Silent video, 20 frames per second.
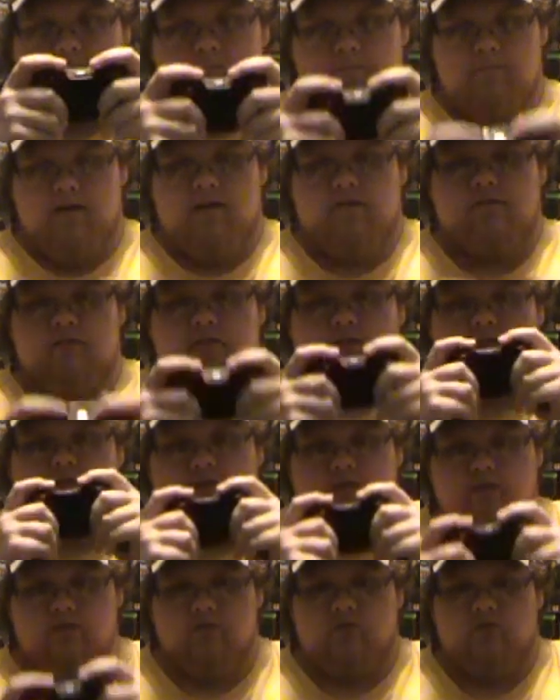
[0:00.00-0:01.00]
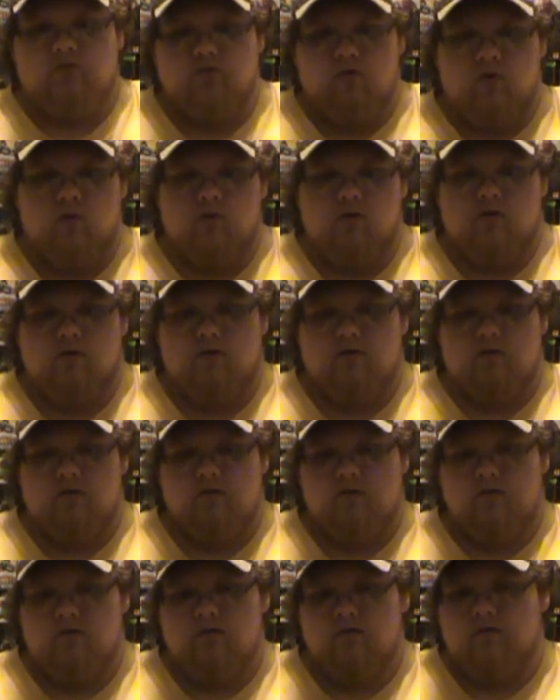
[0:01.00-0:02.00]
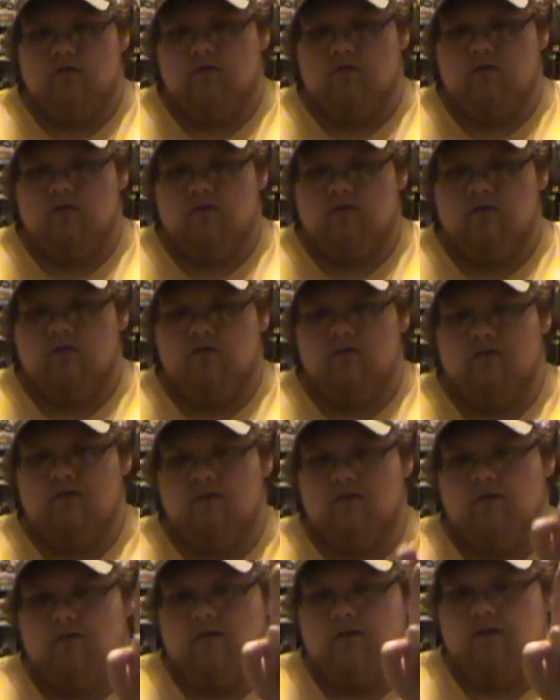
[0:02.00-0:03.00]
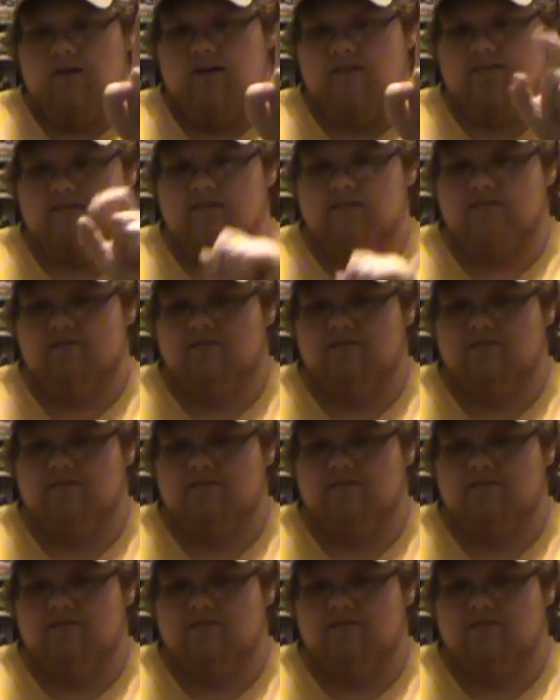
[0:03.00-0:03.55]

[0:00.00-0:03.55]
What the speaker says: best controller. Or is it?